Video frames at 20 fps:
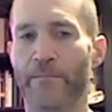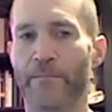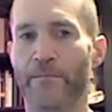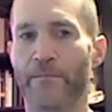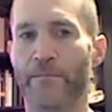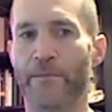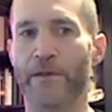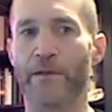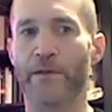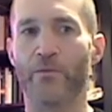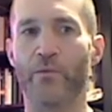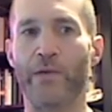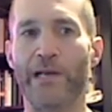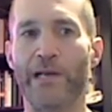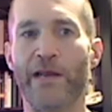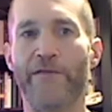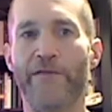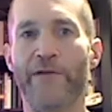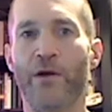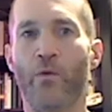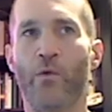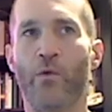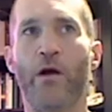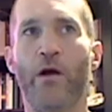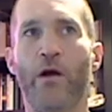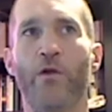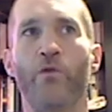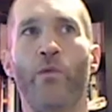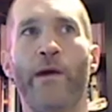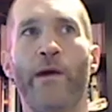we live in a
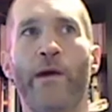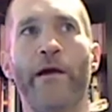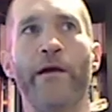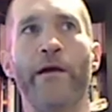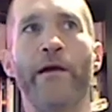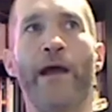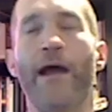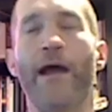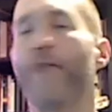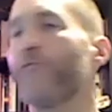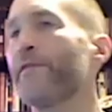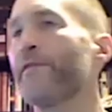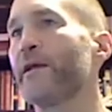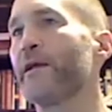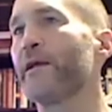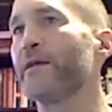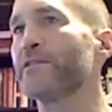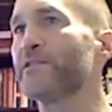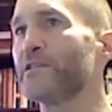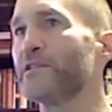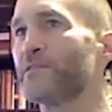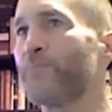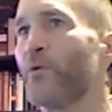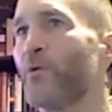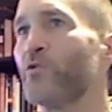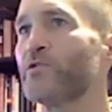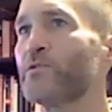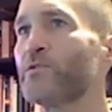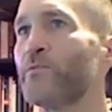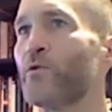world where everything is
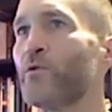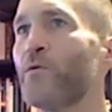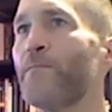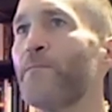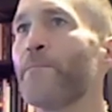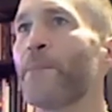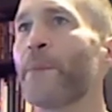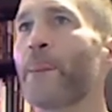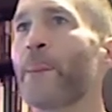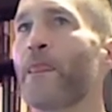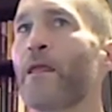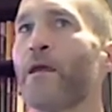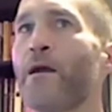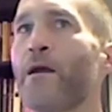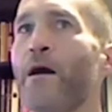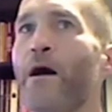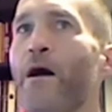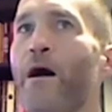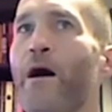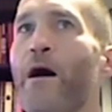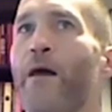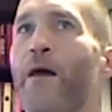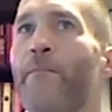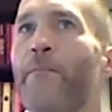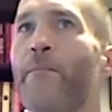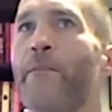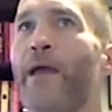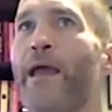disposable, or